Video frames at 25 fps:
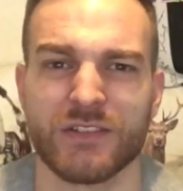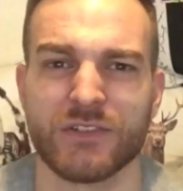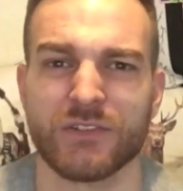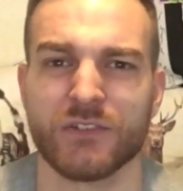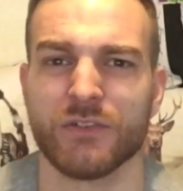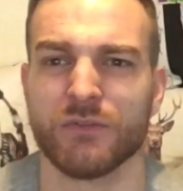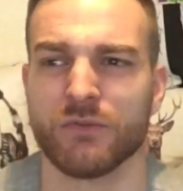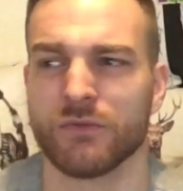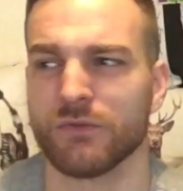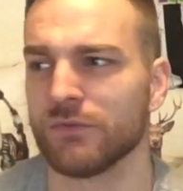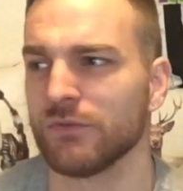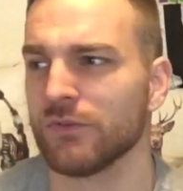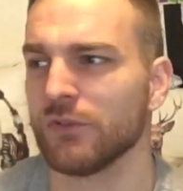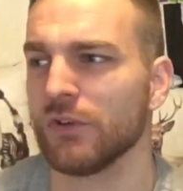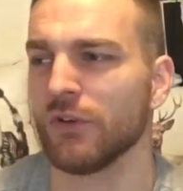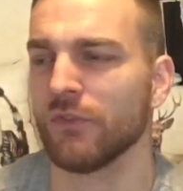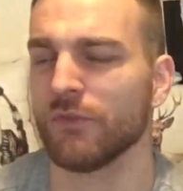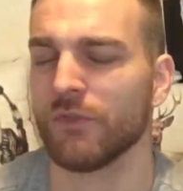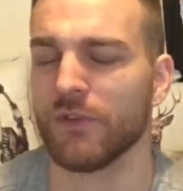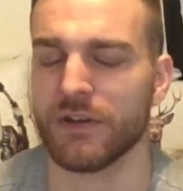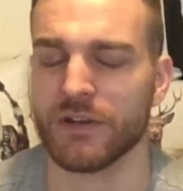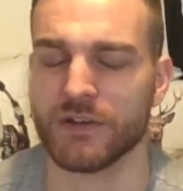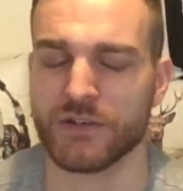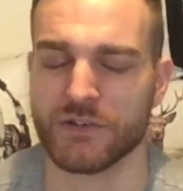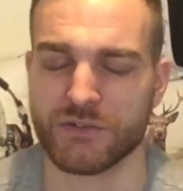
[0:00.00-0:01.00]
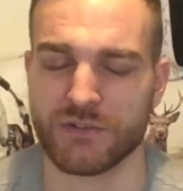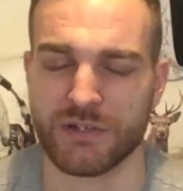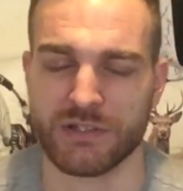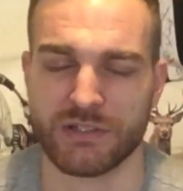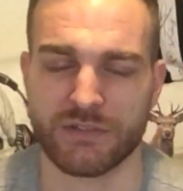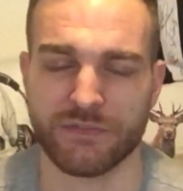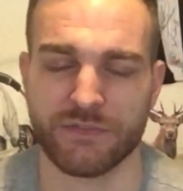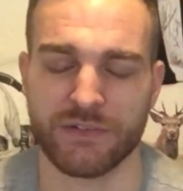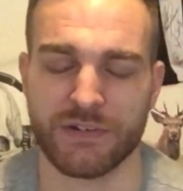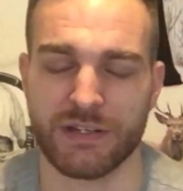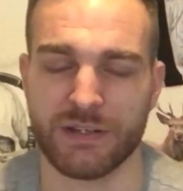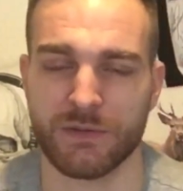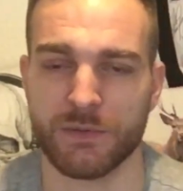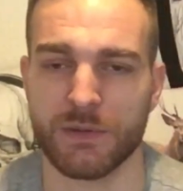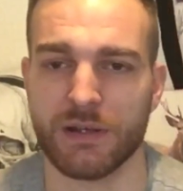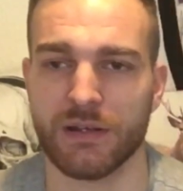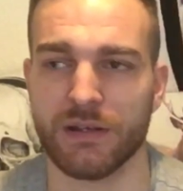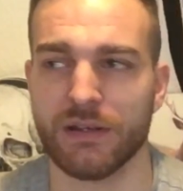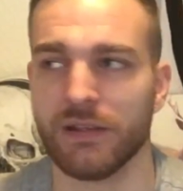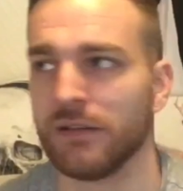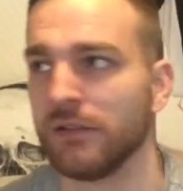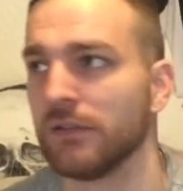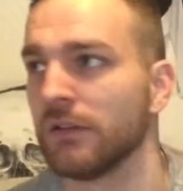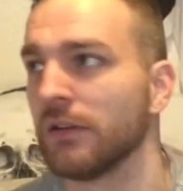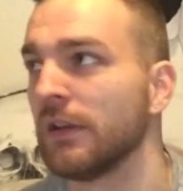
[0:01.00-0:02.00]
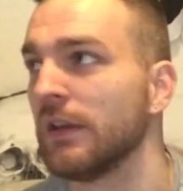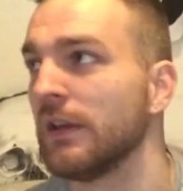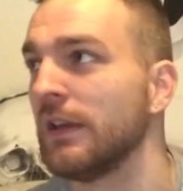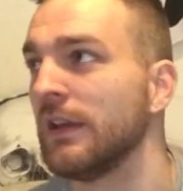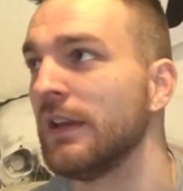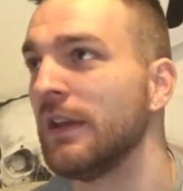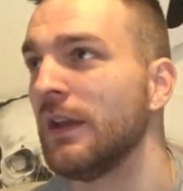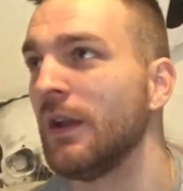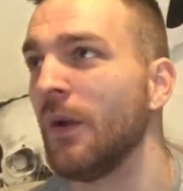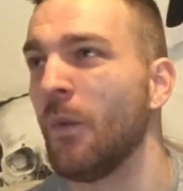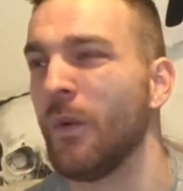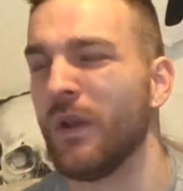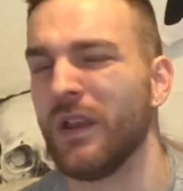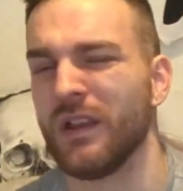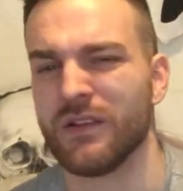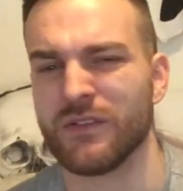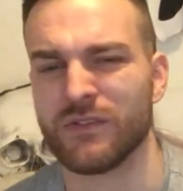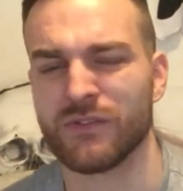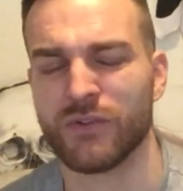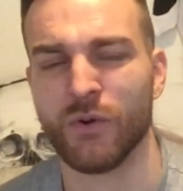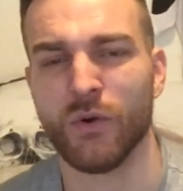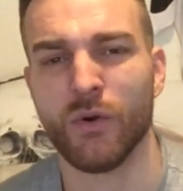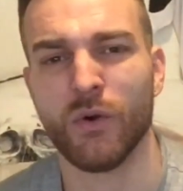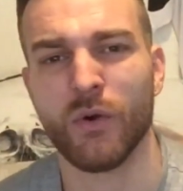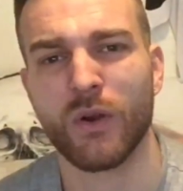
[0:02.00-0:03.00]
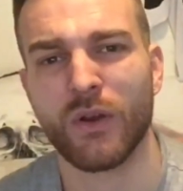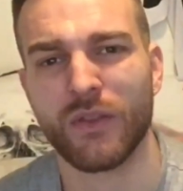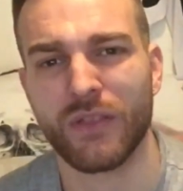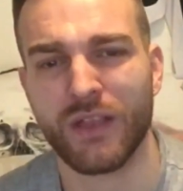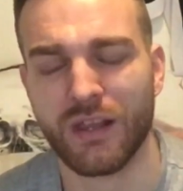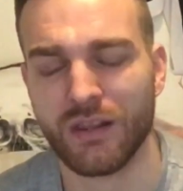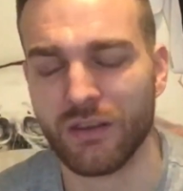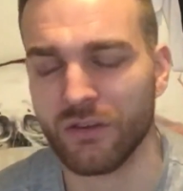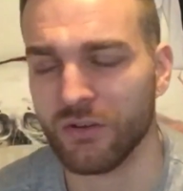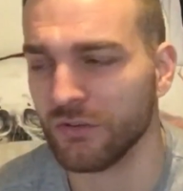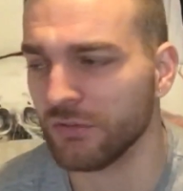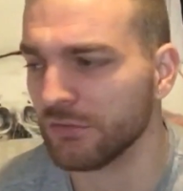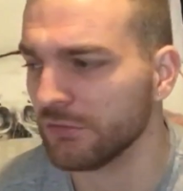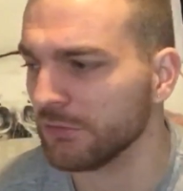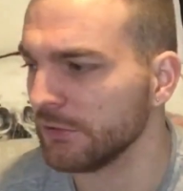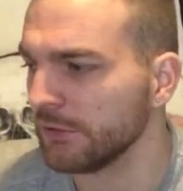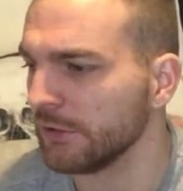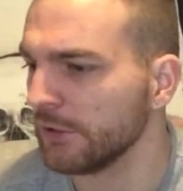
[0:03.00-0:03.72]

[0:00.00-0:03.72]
He sort of got very distracted very quickly, and we didn't talk that long.